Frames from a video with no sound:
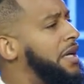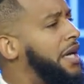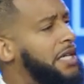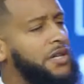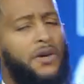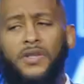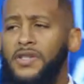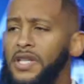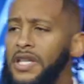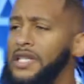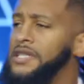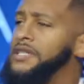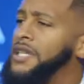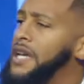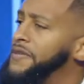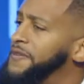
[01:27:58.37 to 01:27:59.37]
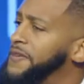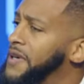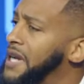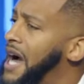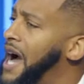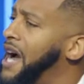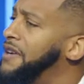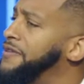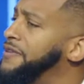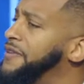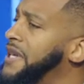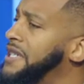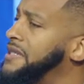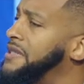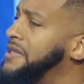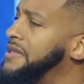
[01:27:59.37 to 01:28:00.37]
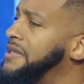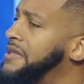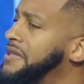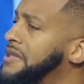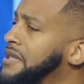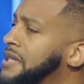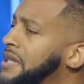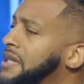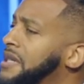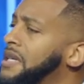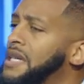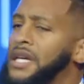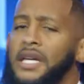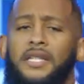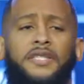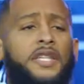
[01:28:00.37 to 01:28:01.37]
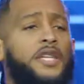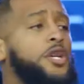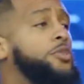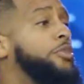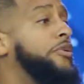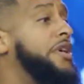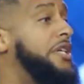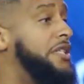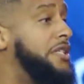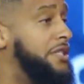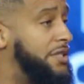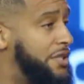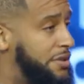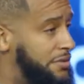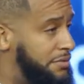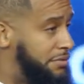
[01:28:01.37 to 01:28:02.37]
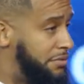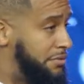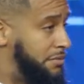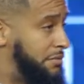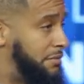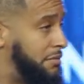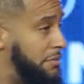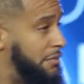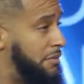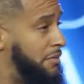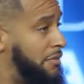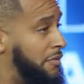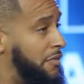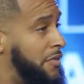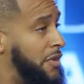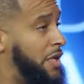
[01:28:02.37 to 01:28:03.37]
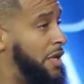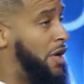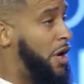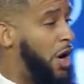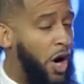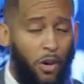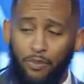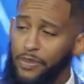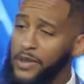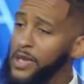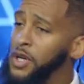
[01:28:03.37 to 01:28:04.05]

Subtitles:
he don't see a 10-foot high fence. He see a bridge. A